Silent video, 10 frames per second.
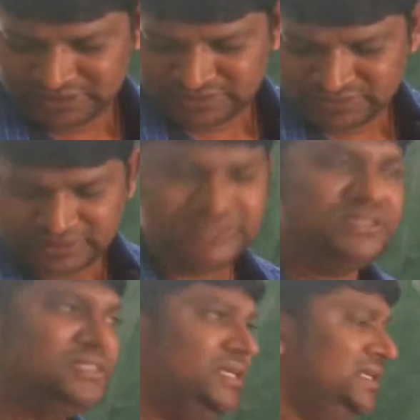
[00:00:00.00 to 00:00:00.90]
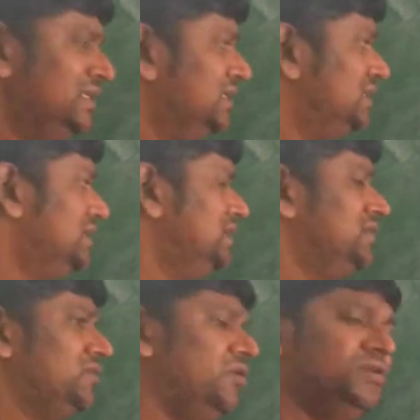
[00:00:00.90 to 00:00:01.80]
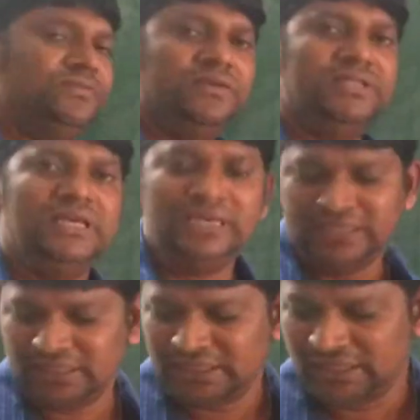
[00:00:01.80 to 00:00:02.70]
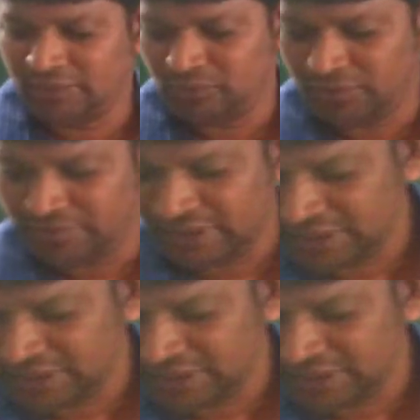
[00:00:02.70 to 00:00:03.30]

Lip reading: So these are the cause for the unemployment